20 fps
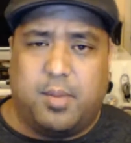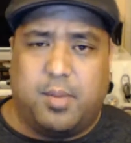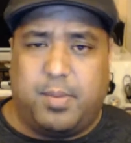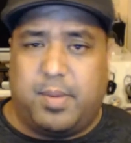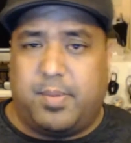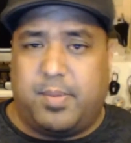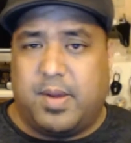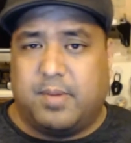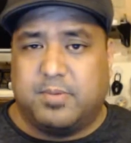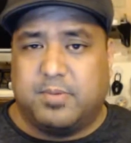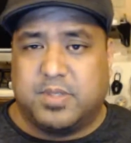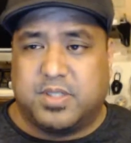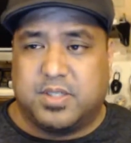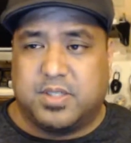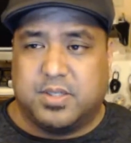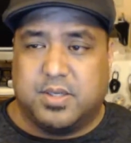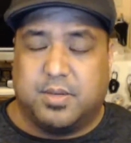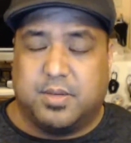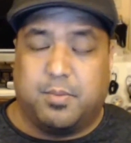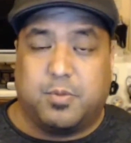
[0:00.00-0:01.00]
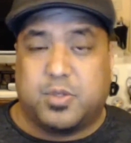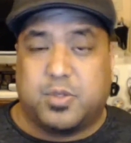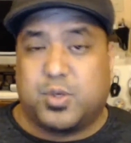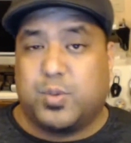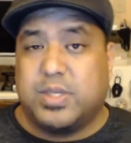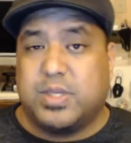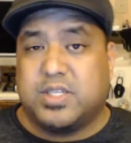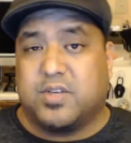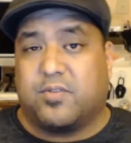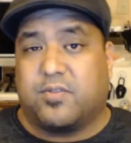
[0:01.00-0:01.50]
maybe I'm just going to
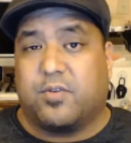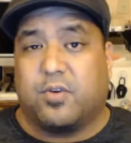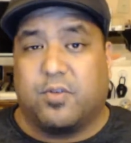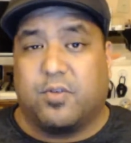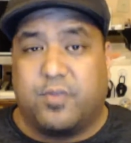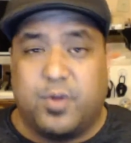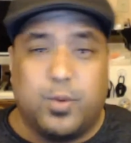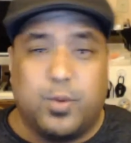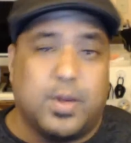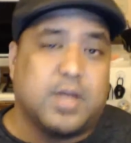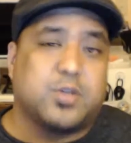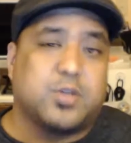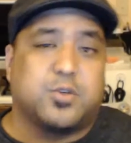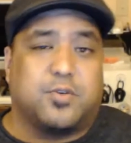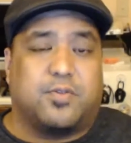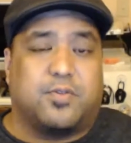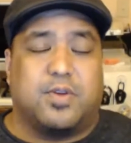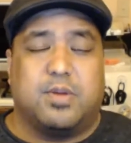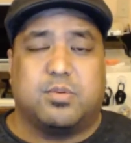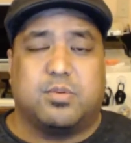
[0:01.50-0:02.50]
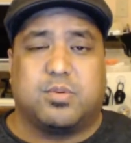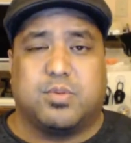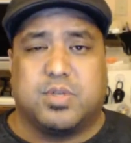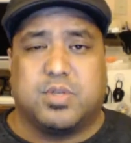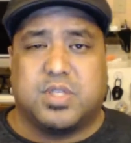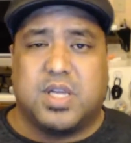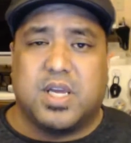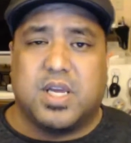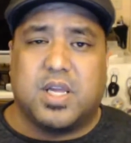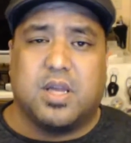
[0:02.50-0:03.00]
squeeze it for a few extra frames per
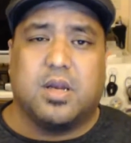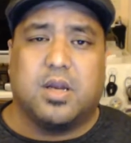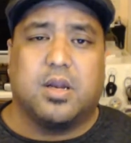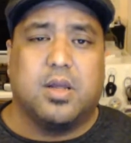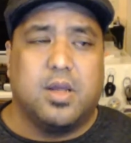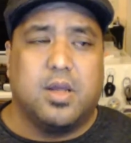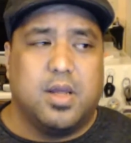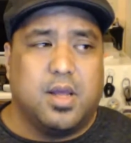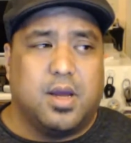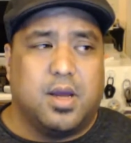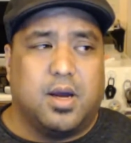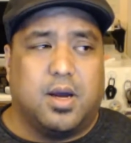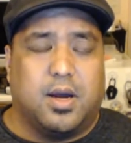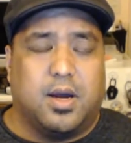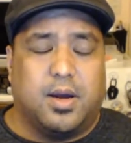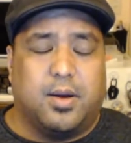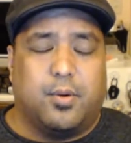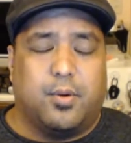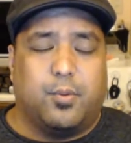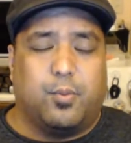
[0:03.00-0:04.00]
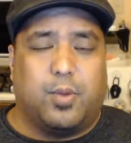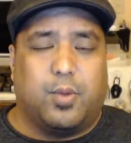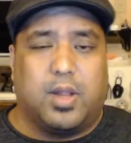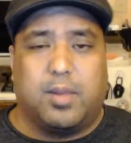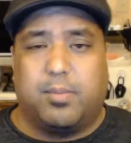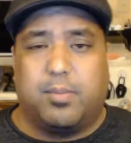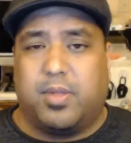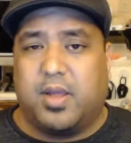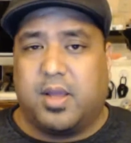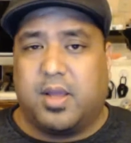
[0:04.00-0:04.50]
second while
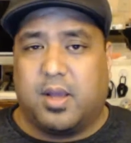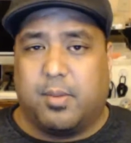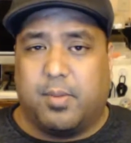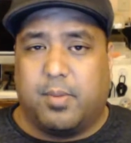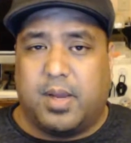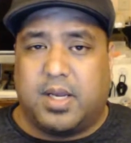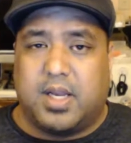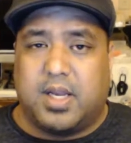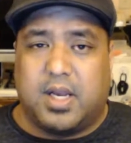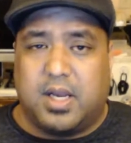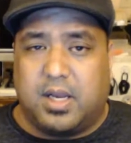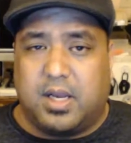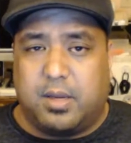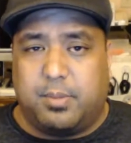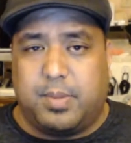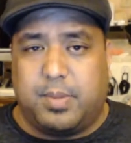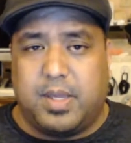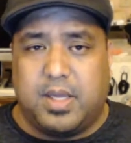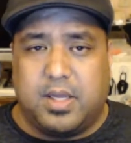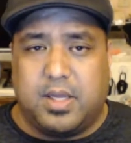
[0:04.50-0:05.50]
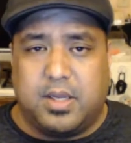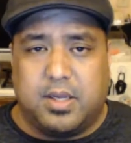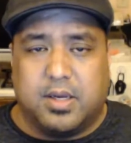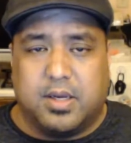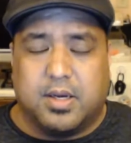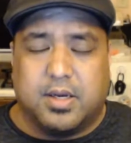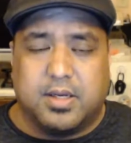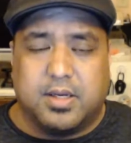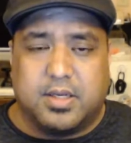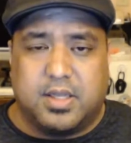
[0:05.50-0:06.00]
I'm playing on my 1080p
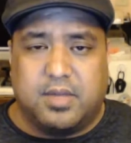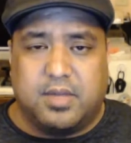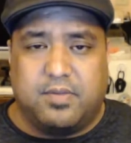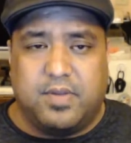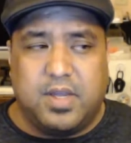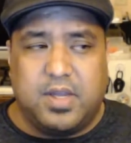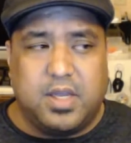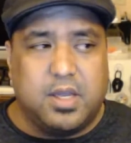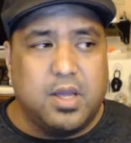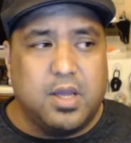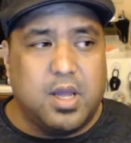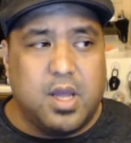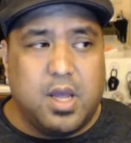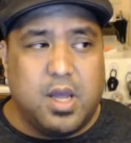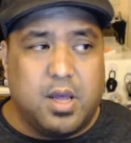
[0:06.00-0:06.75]
TV,